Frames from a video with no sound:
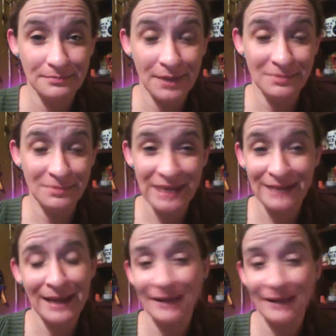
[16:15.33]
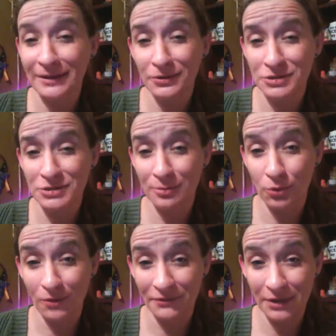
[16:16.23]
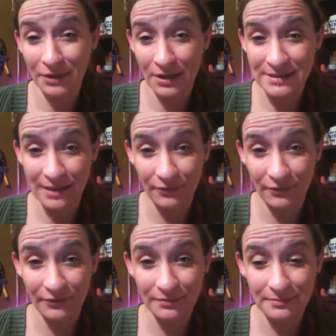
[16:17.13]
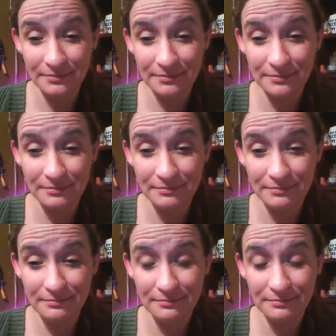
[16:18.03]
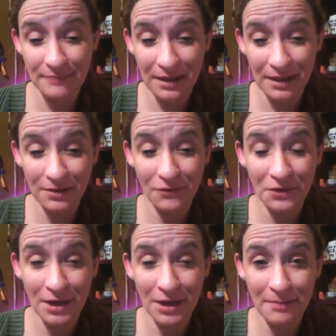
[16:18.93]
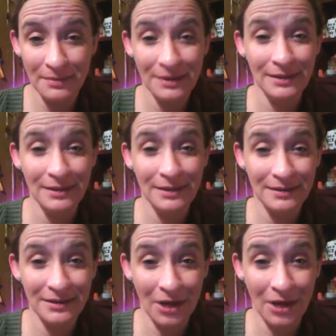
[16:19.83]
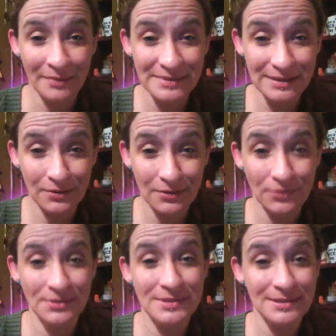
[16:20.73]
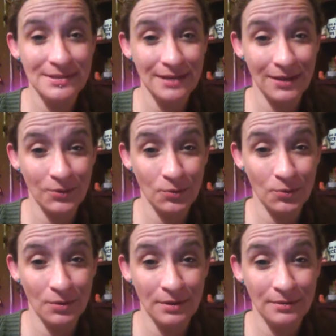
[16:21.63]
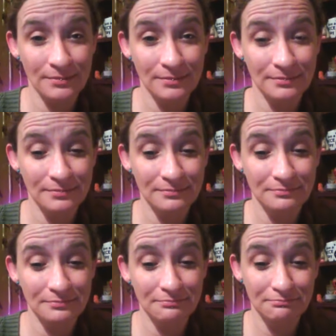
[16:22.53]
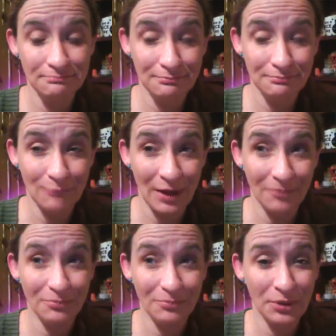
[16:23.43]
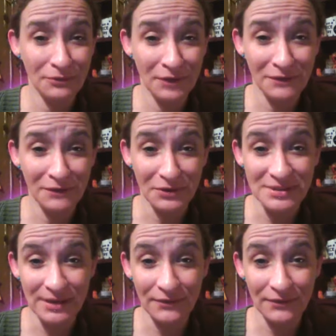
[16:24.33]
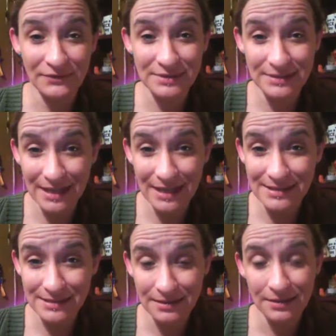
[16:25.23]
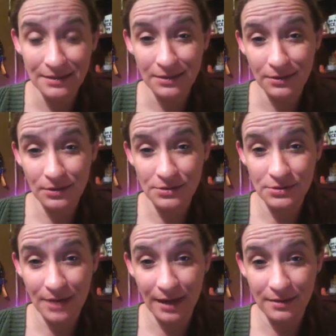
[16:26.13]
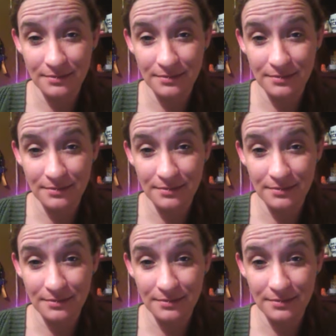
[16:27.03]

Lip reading: Obtain that leadership role for yourself and overcome the obstacles that you, well, put in front of yourself to test your strength.